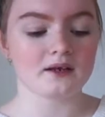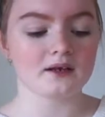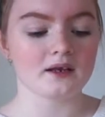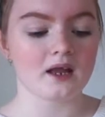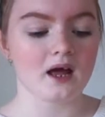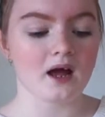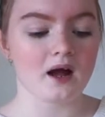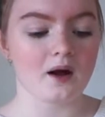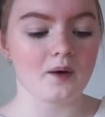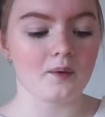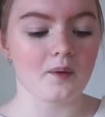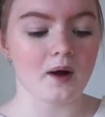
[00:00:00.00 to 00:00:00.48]

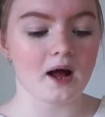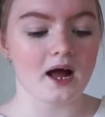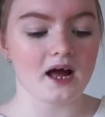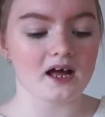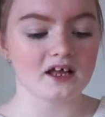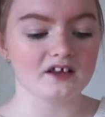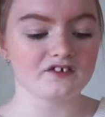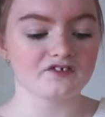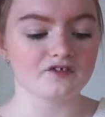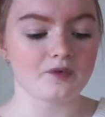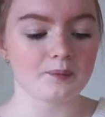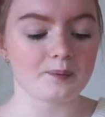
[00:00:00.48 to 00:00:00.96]
Now,
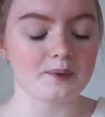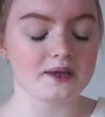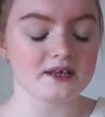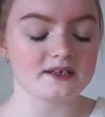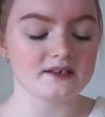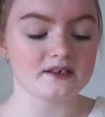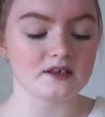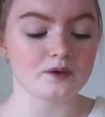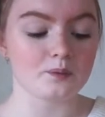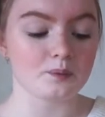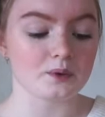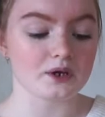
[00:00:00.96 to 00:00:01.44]
as for
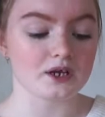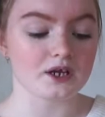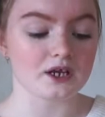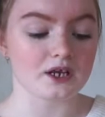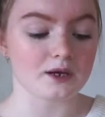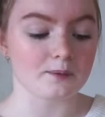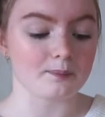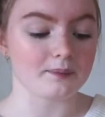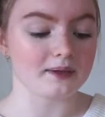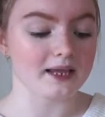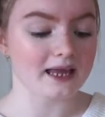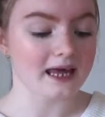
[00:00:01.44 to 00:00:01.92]
beats and the way you're
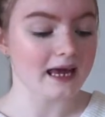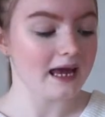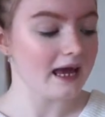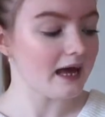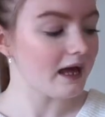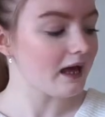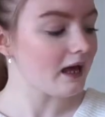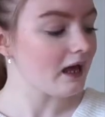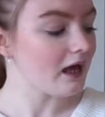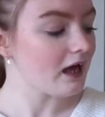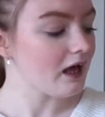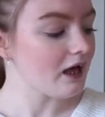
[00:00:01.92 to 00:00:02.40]
going to play
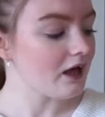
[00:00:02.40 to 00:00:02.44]
it,